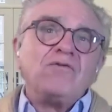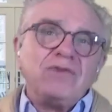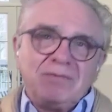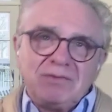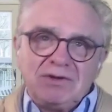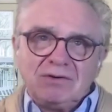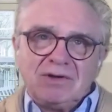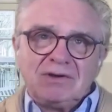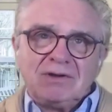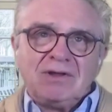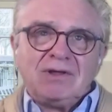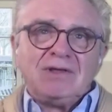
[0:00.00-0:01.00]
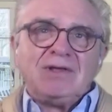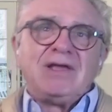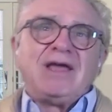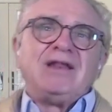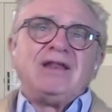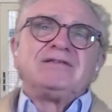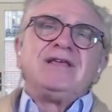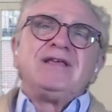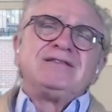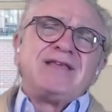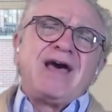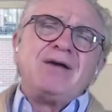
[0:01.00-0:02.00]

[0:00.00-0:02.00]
him to it? And is that